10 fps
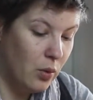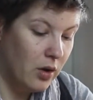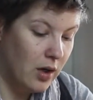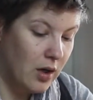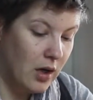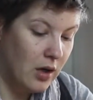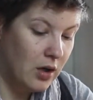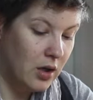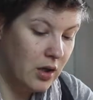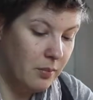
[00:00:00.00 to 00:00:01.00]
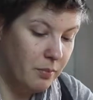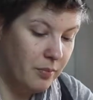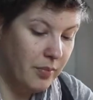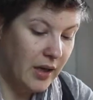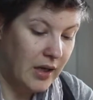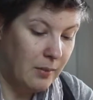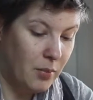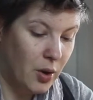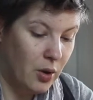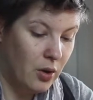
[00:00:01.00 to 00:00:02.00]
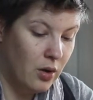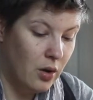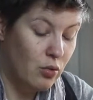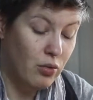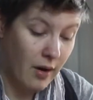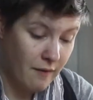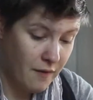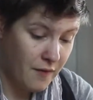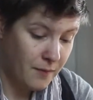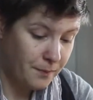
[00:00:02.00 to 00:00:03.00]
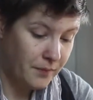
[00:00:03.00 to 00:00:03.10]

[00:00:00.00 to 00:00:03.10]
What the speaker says: watercolor paper rough,